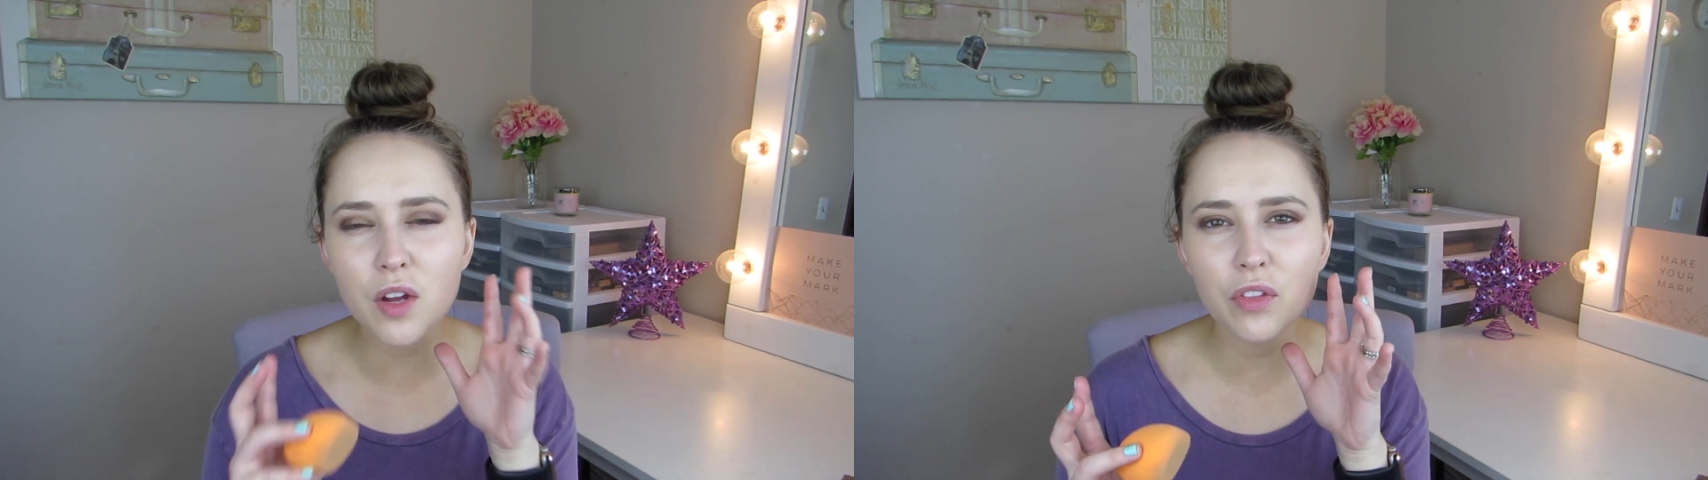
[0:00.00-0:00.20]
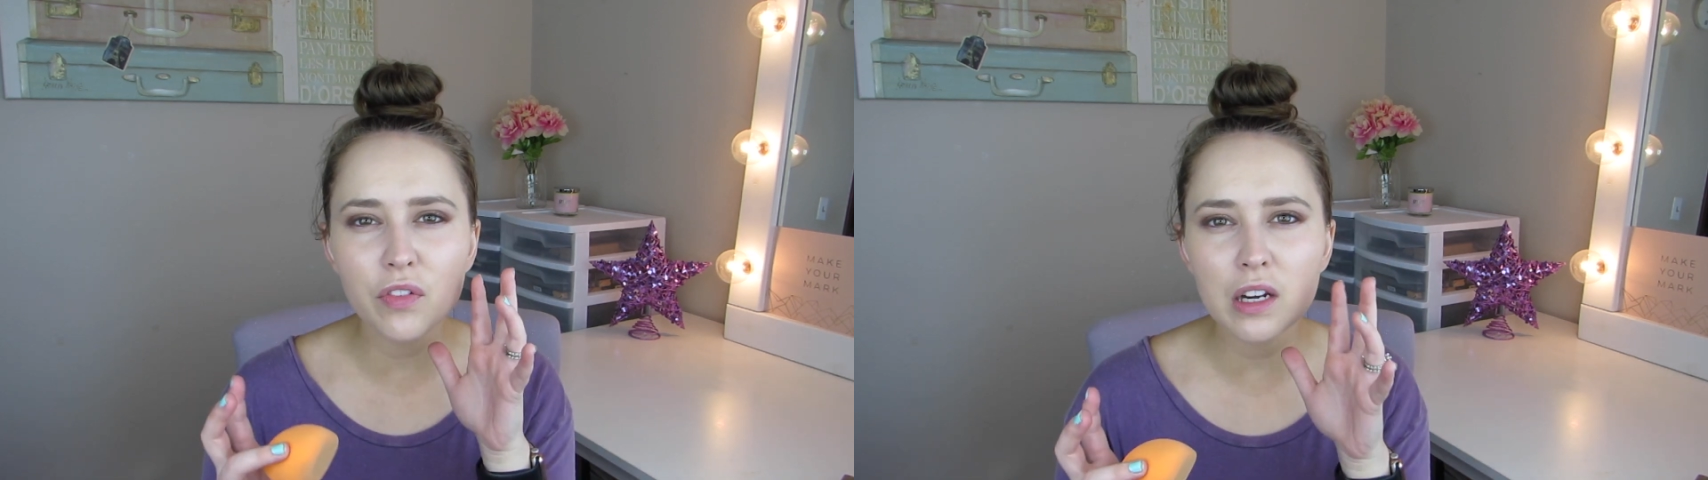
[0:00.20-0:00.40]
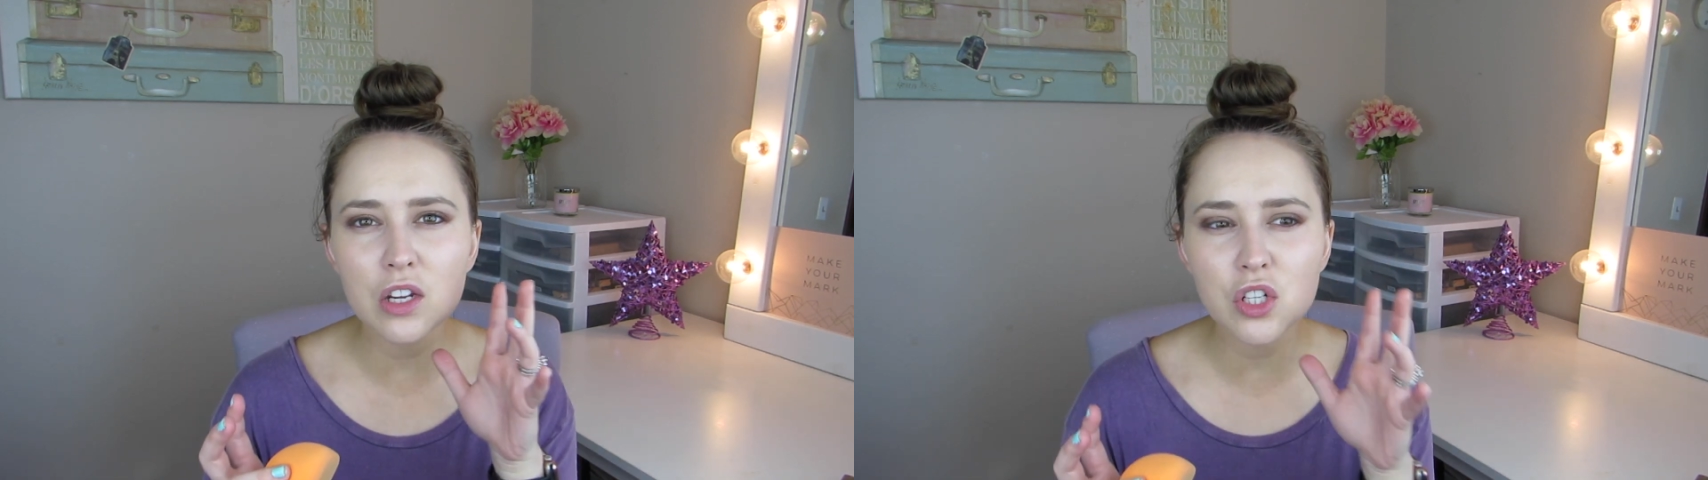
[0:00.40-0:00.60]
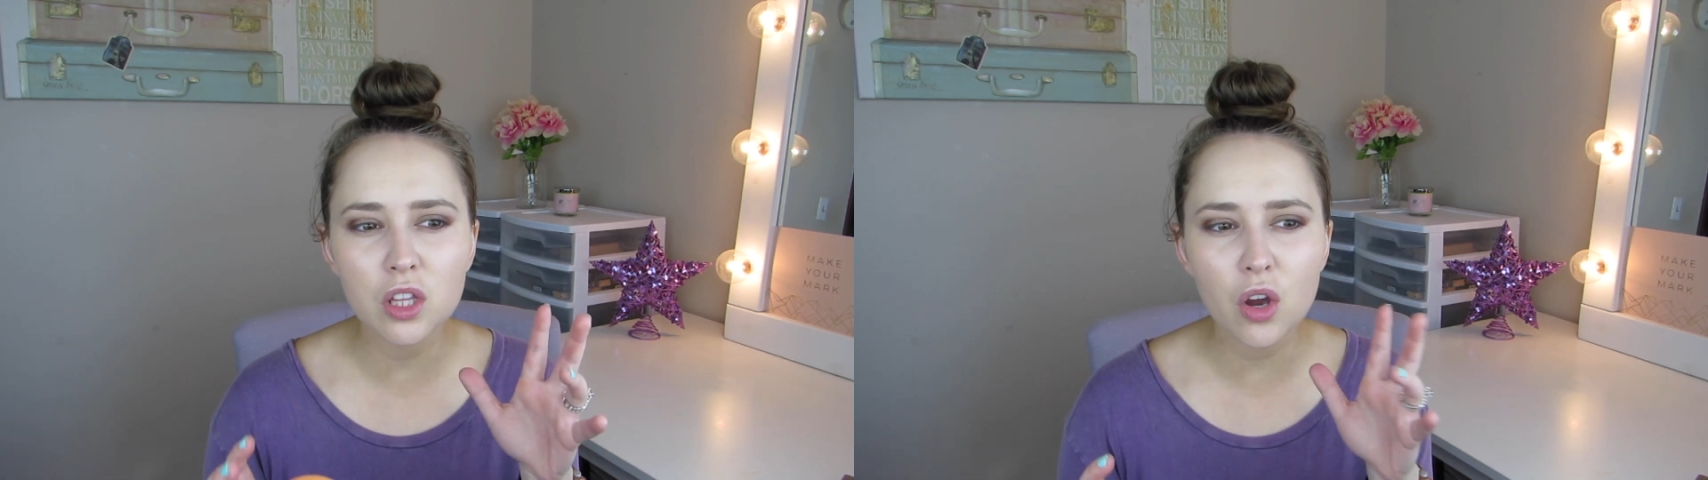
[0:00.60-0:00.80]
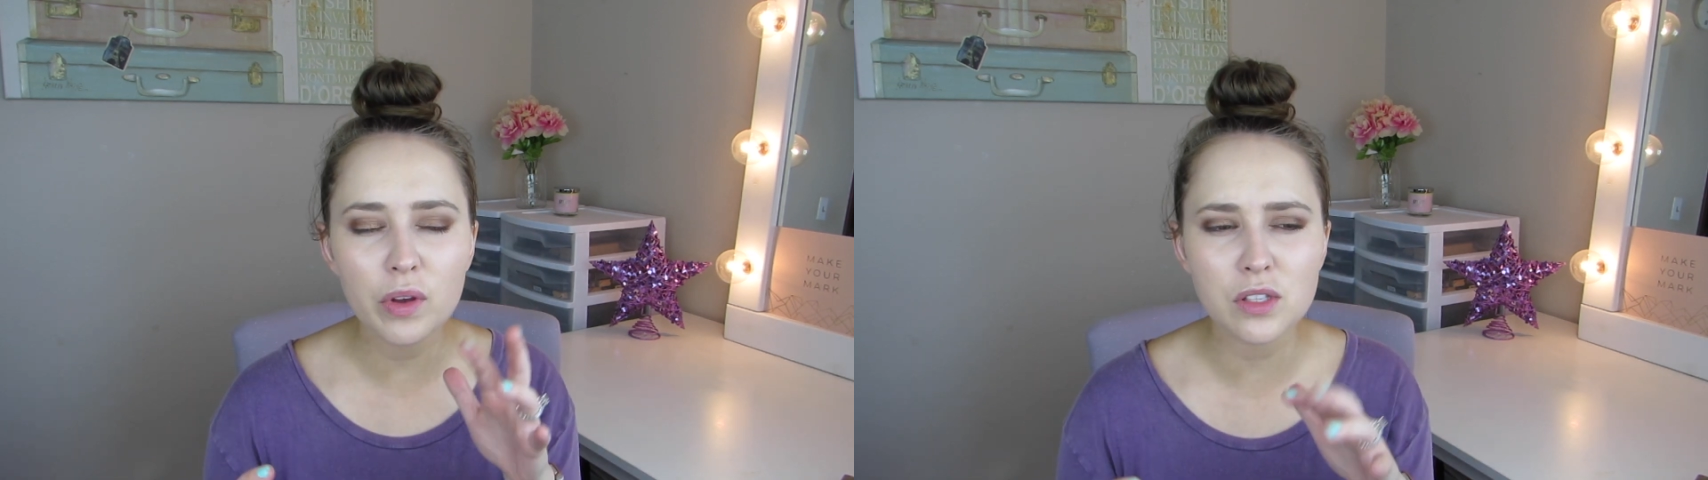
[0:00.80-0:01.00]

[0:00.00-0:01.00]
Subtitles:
of the foundation though,